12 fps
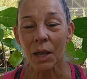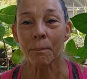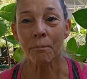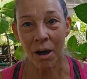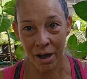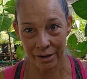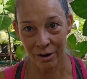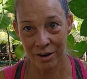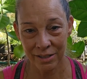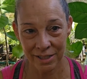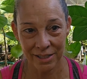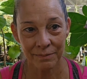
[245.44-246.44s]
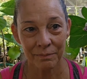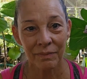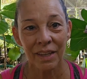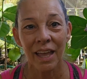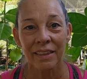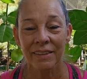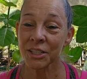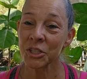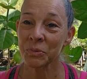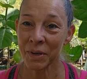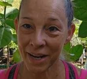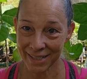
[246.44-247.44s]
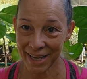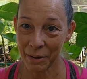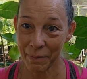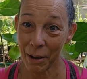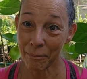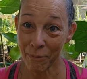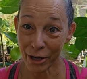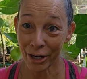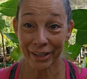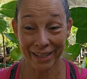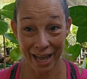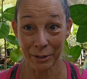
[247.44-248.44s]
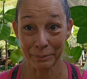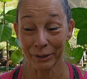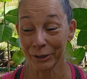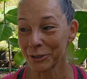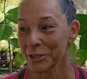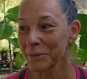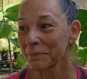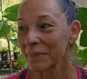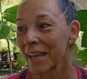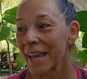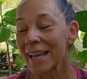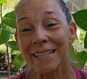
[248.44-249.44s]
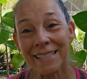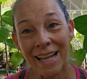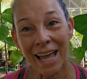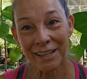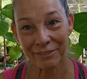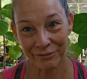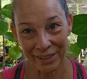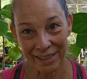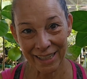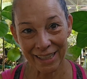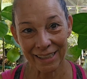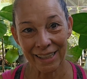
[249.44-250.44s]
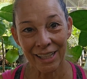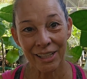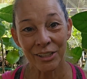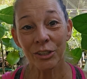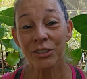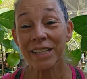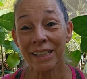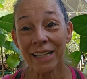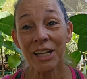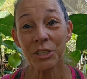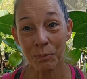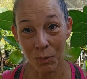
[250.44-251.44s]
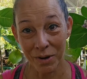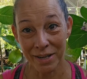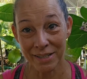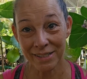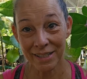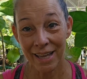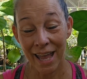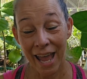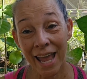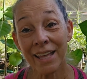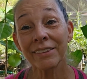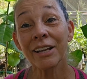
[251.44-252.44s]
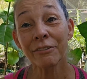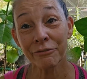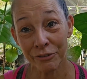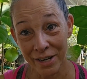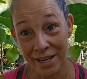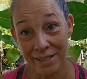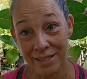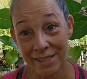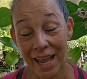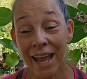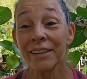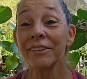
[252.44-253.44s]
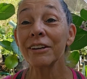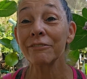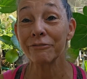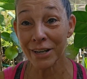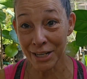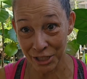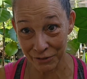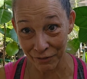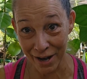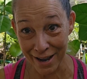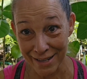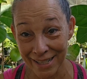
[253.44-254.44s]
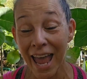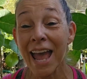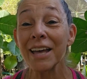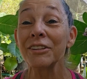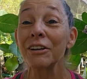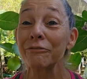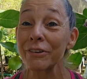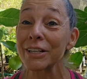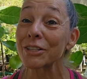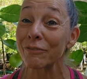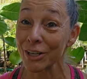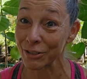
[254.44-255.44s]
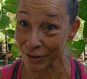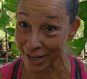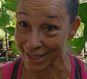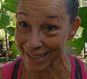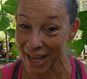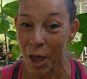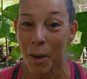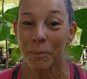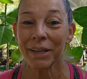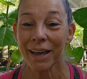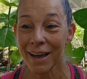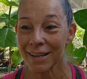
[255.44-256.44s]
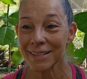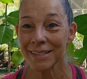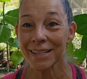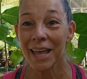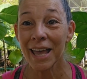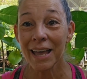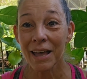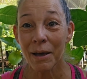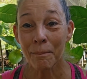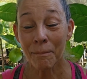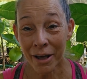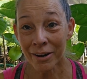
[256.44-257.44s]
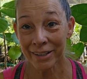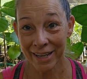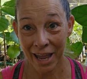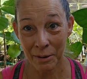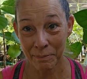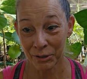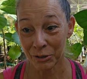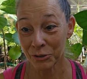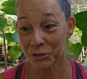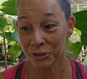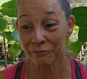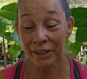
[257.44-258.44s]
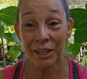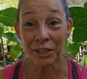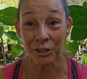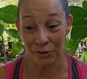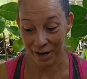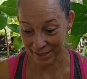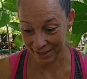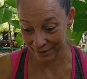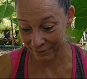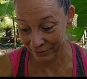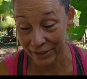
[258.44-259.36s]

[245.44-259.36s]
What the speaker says: monarchs, this is what I say about monarch caterpillars. It's like feeding your teenage boys and their friends and their friends' friends and their friends' friends' friends, because monarch caterpillars are very aggressive